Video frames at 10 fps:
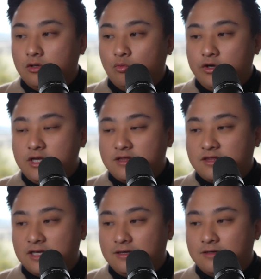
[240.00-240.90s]
What do you
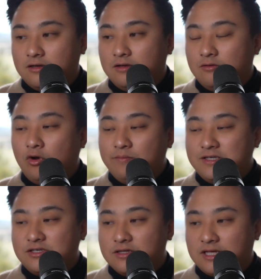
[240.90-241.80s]
think? What
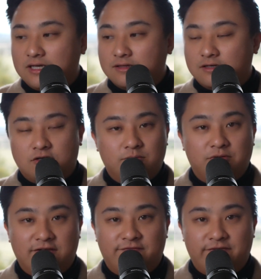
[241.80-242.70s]
makes you think they're going to
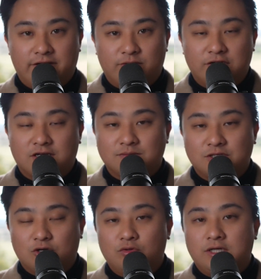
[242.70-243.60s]
play fair when it comes
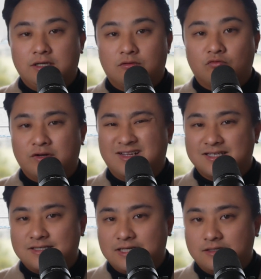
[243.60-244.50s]
to owning real
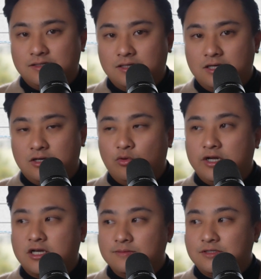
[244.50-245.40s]
estate?
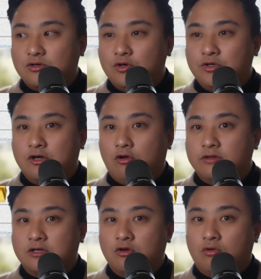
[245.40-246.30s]
When it comes to owning all
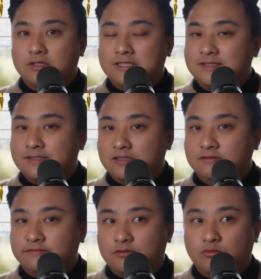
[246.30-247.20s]
the gold and
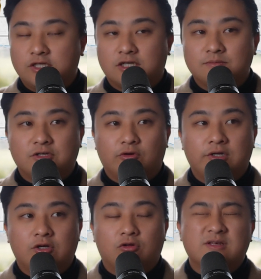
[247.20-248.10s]
silver, when it comes to
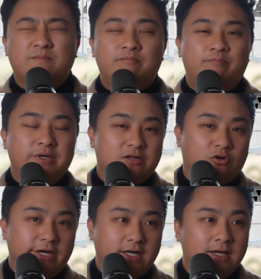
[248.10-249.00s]
owning all the
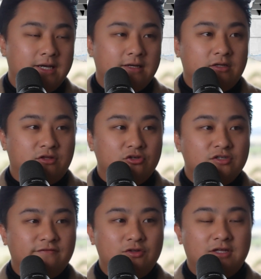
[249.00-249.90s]
Bitcoin?
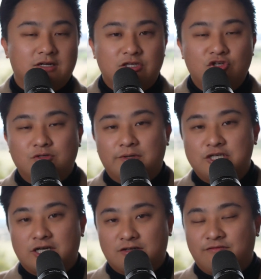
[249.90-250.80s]
Those of you that are new to my
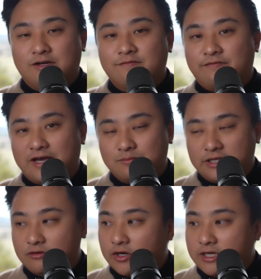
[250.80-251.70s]
channel, Freedom
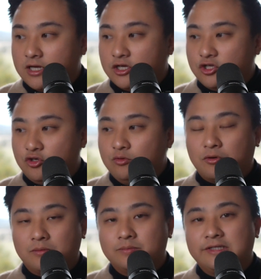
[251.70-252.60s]
Family, right? You
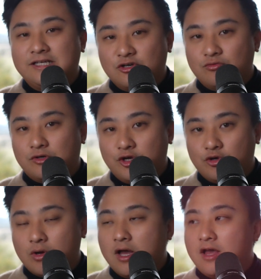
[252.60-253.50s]
probably don't
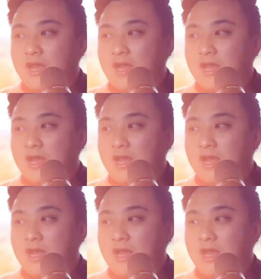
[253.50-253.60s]
know.